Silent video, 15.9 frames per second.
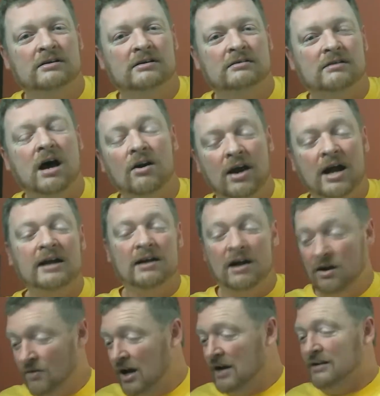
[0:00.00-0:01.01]
all right,
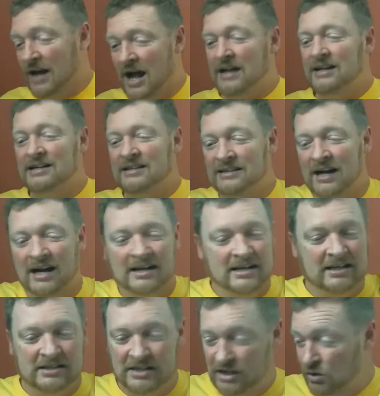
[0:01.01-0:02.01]
I
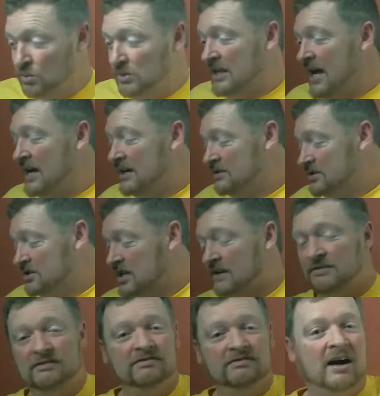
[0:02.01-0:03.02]
can deal with that.
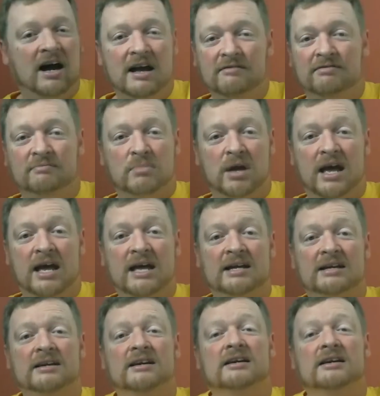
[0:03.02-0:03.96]
7.5. Hey.